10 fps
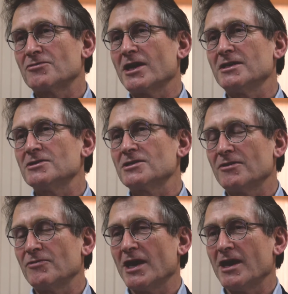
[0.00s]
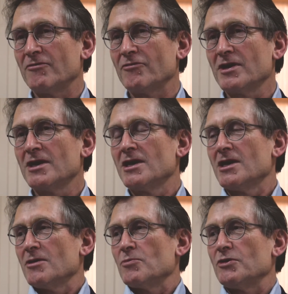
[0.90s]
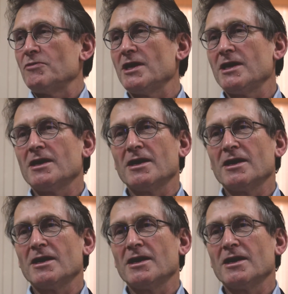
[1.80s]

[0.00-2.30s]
trains that we have. But we